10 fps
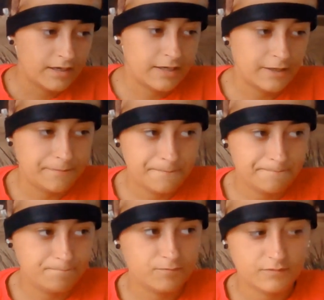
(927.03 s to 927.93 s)

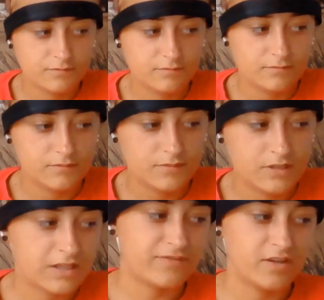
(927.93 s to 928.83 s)
So
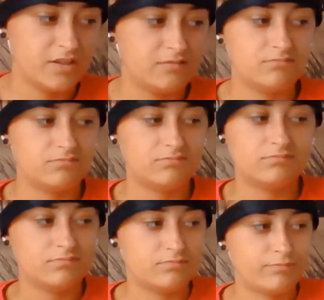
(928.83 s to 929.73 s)
that's fine.
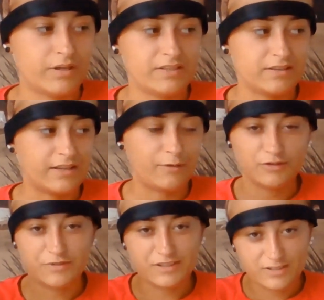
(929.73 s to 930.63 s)
But he said that he
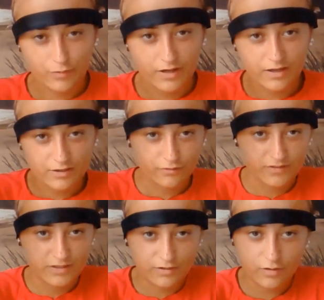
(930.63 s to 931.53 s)
wants me to spray it because
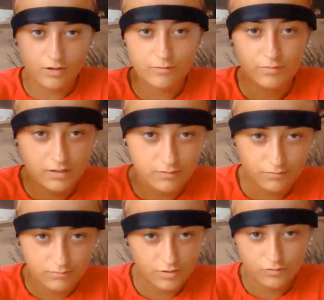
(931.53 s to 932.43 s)
obviously you can't be
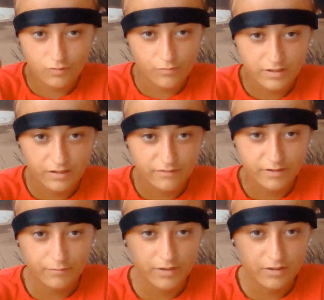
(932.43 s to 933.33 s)
scrubbing
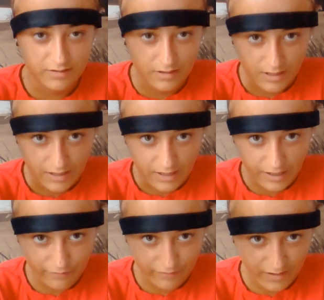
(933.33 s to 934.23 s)
anything because
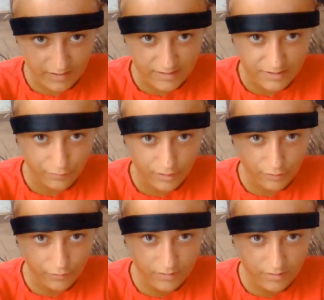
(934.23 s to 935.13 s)
everything is still
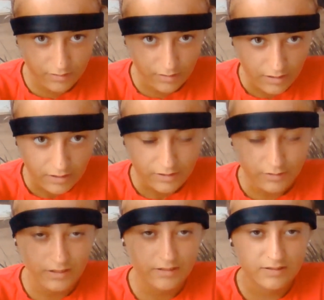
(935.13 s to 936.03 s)
loose.
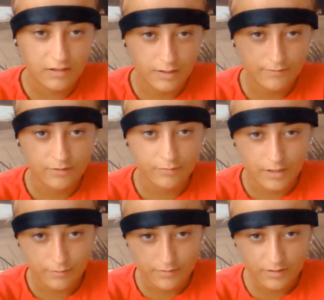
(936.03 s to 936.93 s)
So it needs time to be
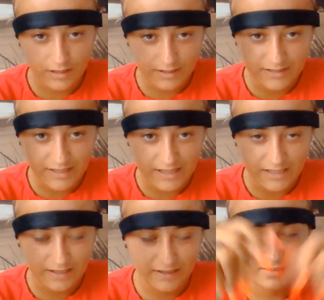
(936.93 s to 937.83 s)
able to like get
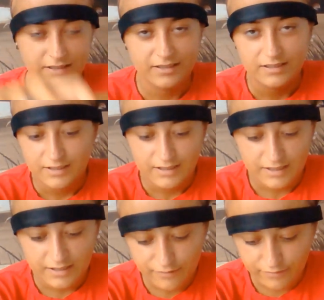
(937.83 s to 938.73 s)
in
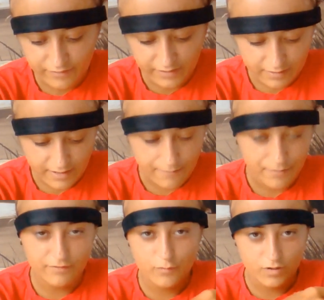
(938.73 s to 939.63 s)
and everything like that.
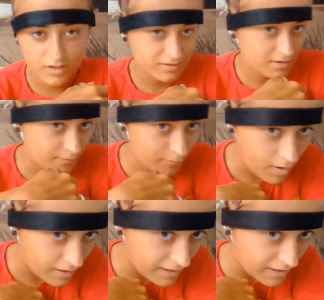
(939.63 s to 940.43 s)
But otherwise, I'm